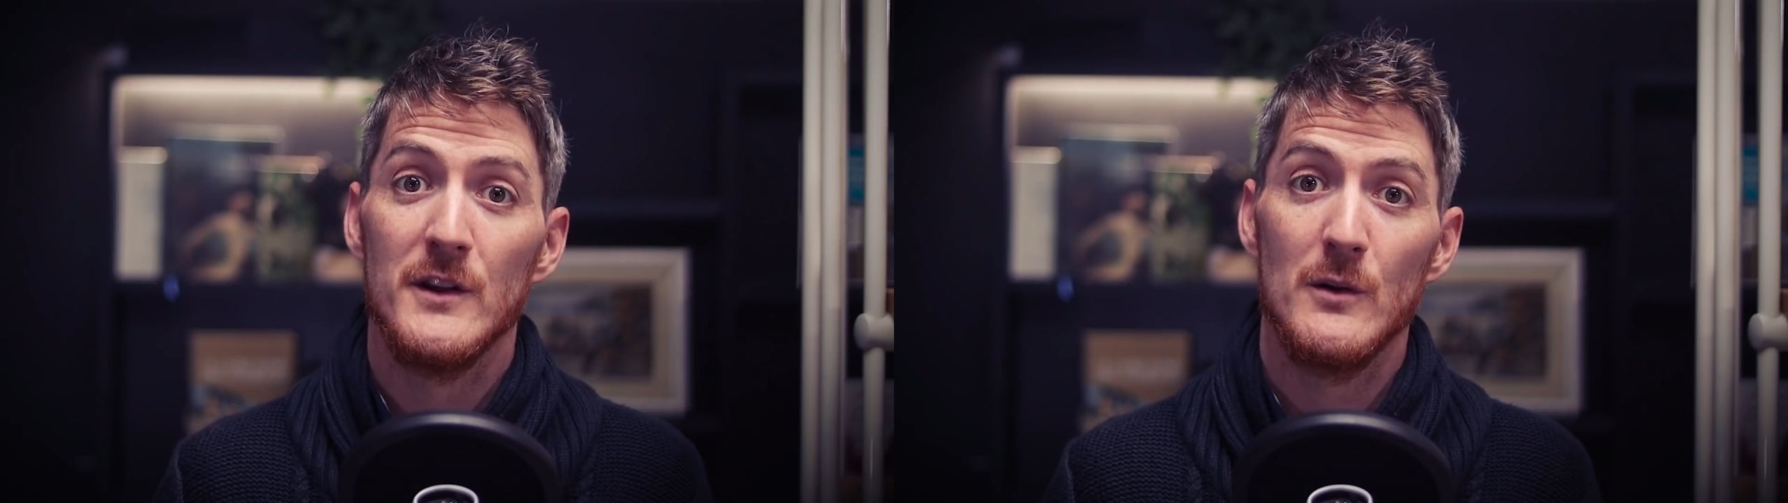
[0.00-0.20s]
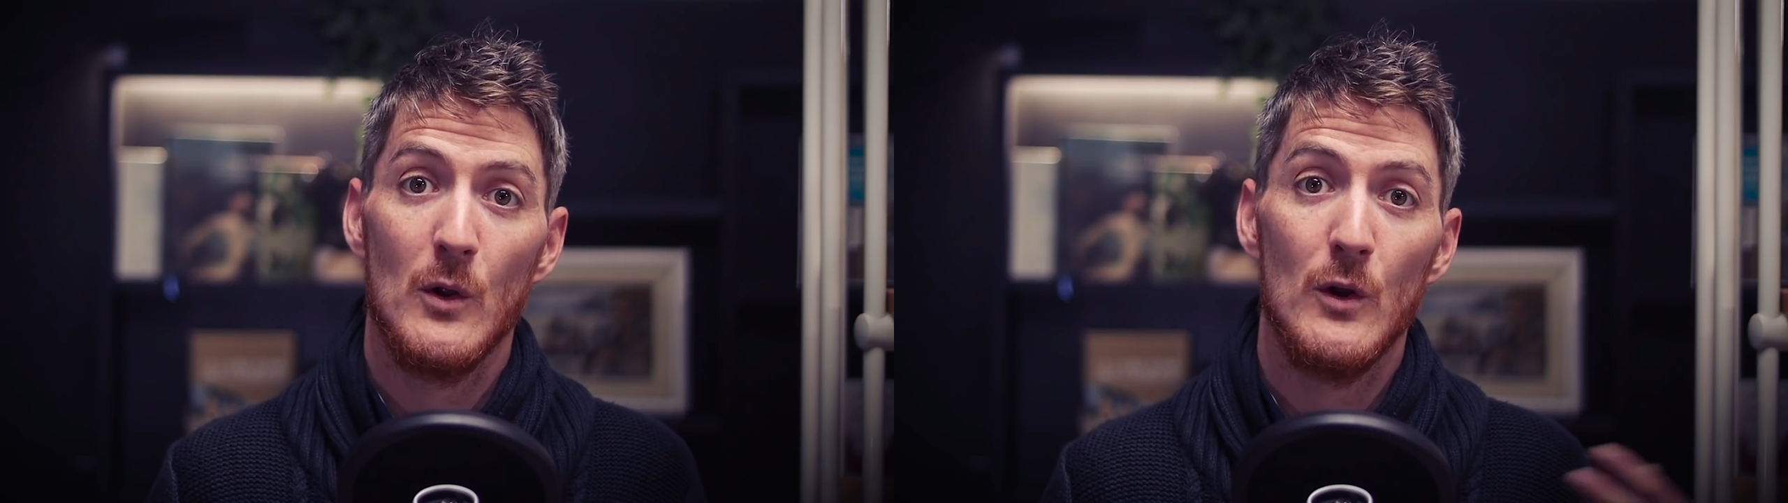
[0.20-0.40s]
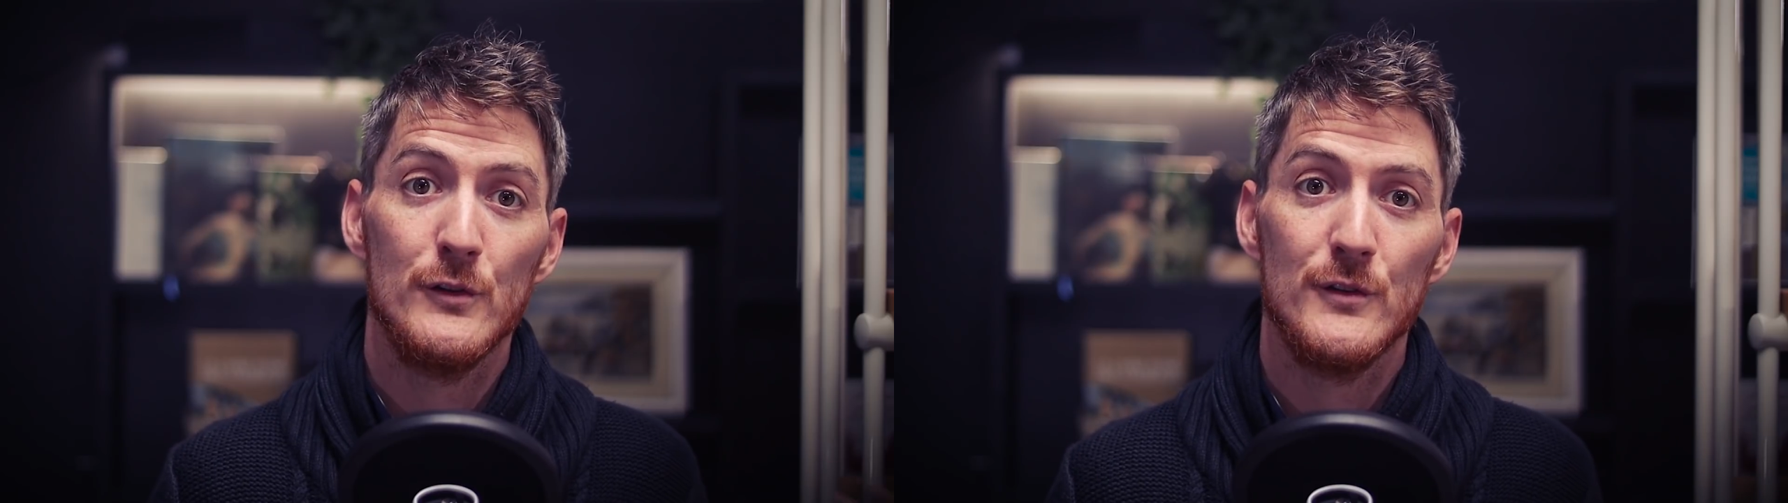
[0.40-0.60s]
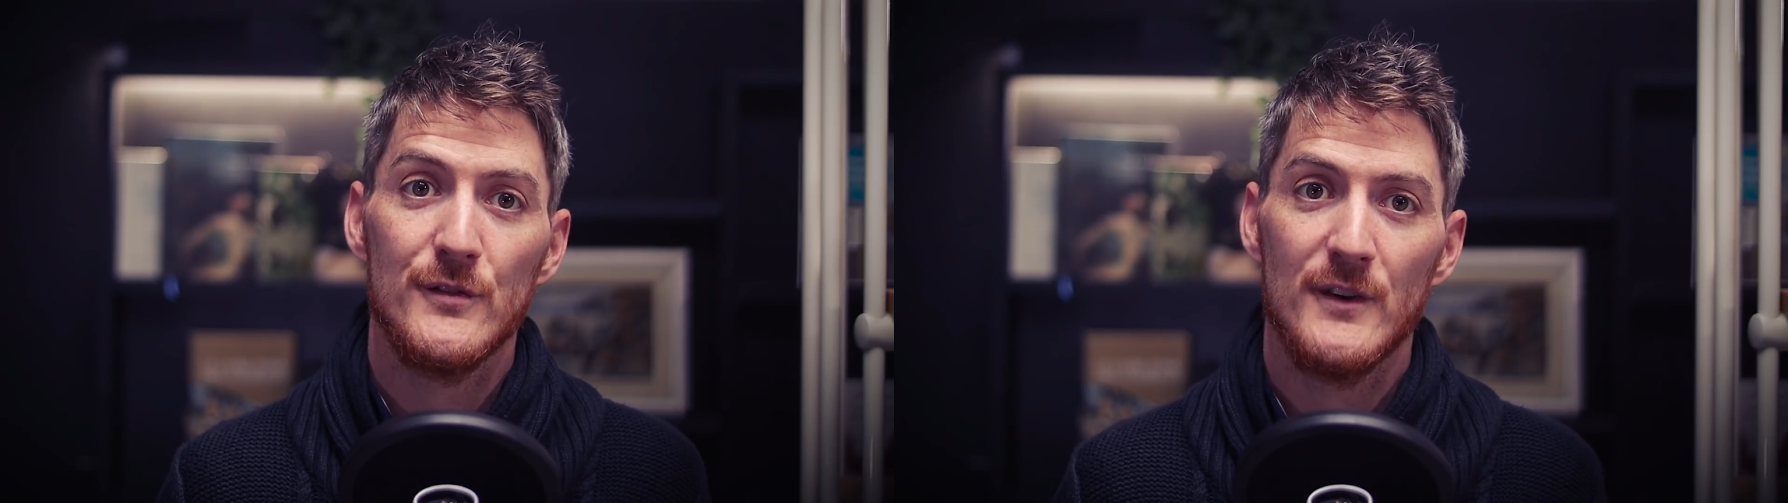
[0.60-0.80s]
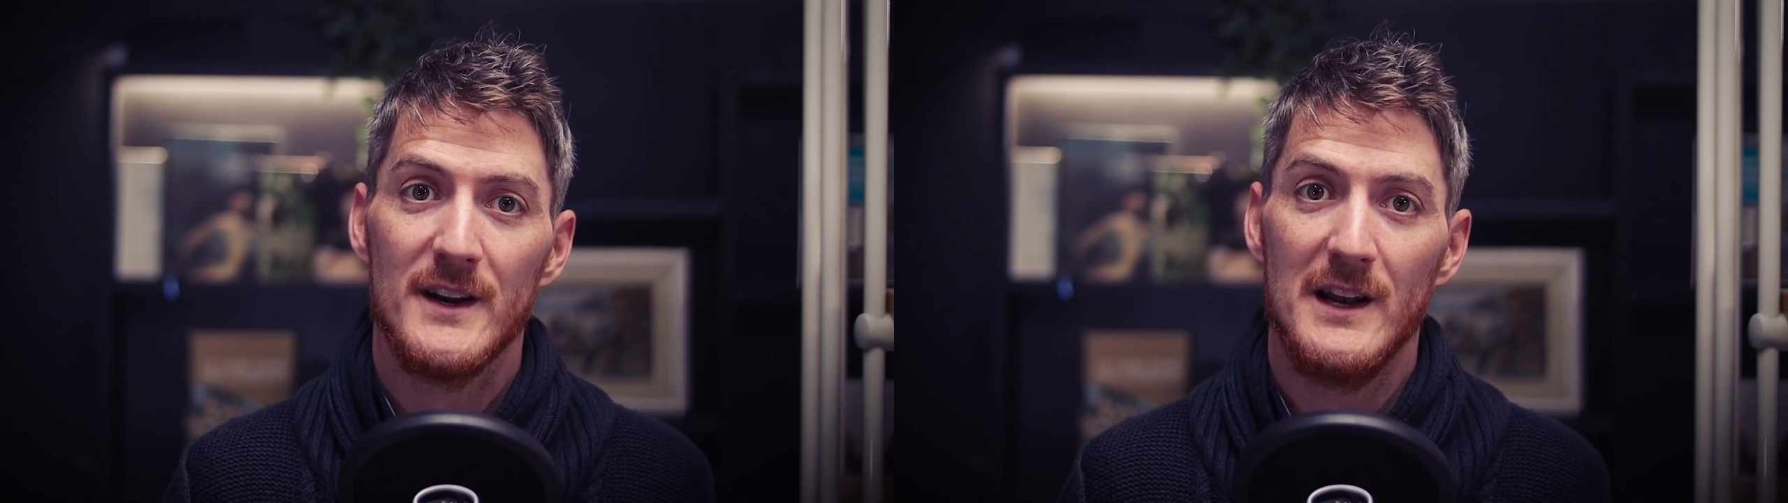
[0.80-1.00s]
You'll also
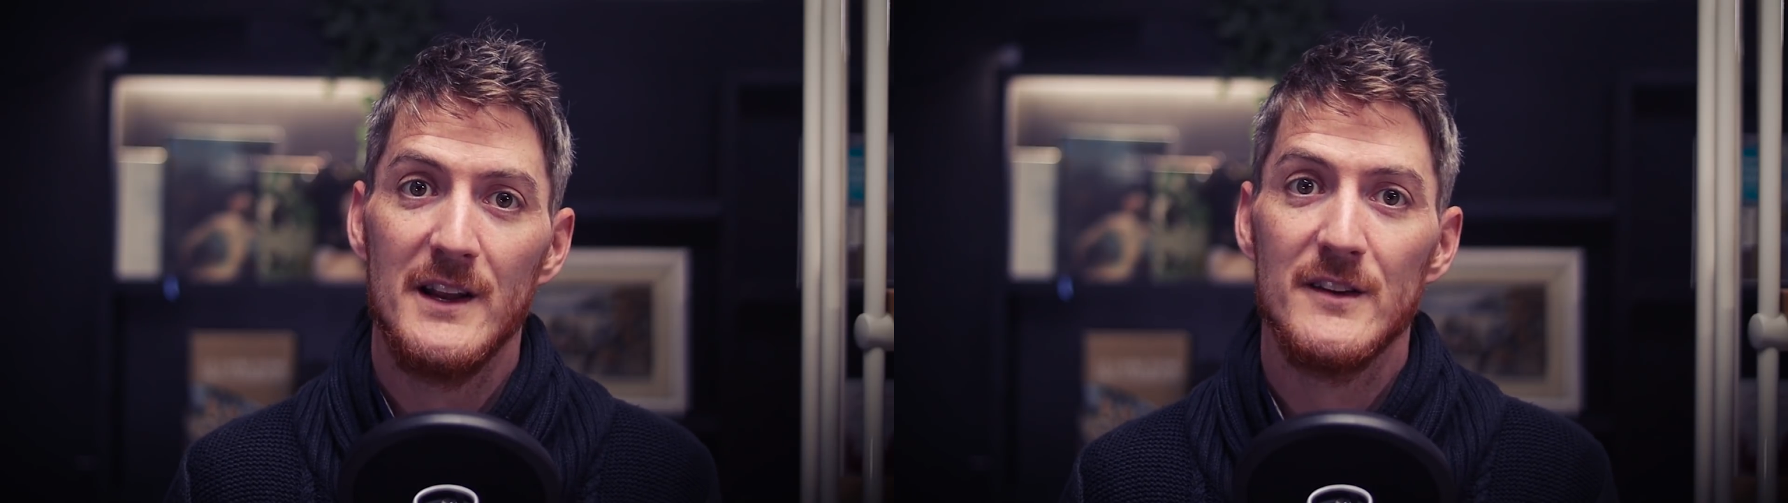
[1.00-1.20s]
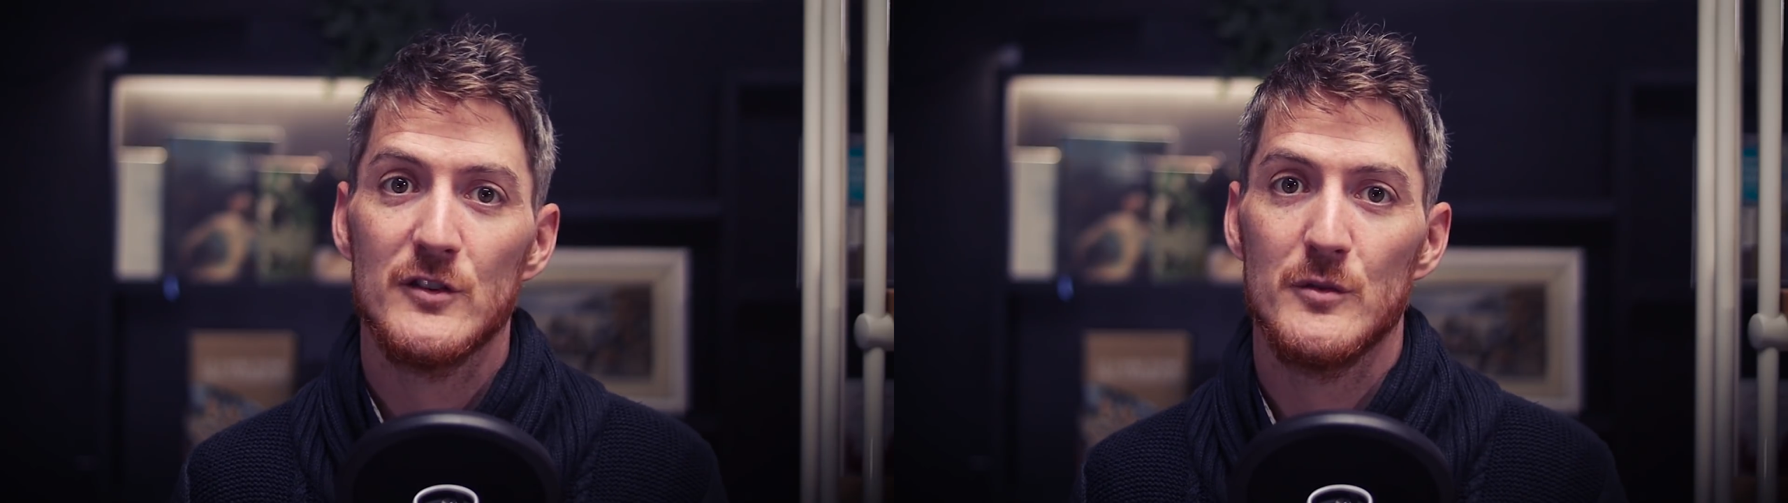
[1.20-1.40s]
find links